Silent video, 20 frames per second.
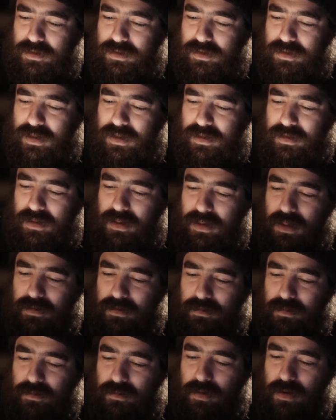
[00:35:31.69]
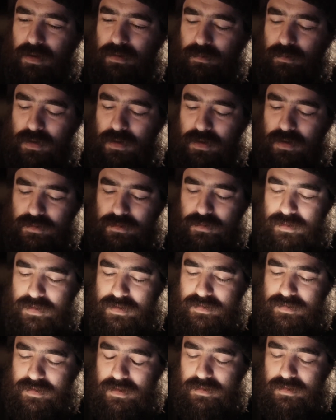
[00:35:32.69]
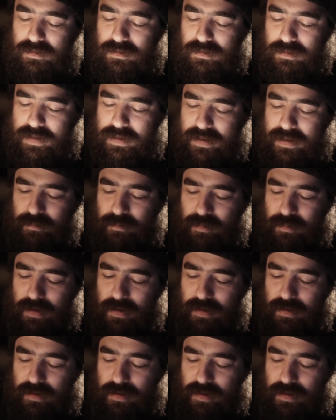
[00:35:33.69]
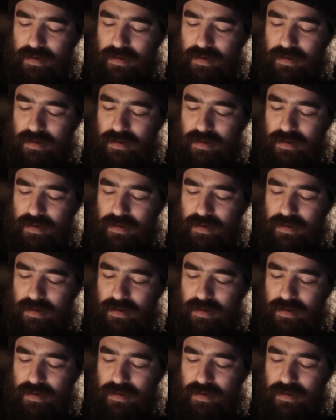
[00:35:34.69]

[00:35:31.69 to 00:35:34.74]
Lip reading: What I'll do is I'll get my